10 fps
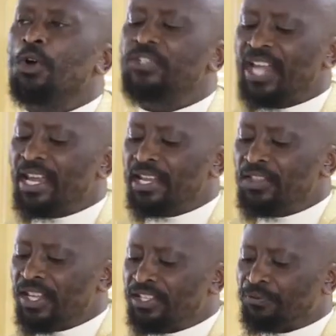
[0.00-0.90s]

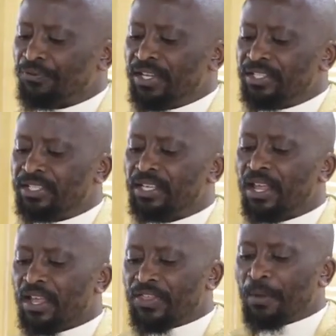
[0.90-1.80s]
Concerning this feast,
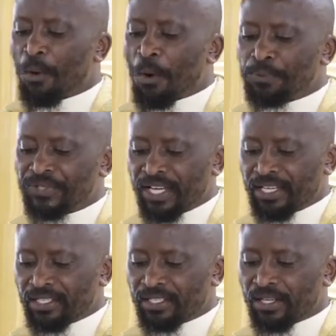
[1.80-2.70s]
the Pope
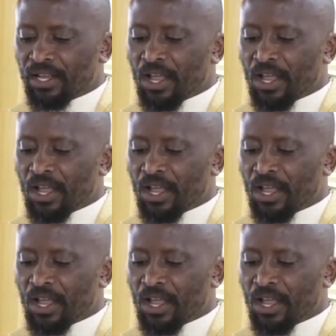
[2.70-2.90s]
said,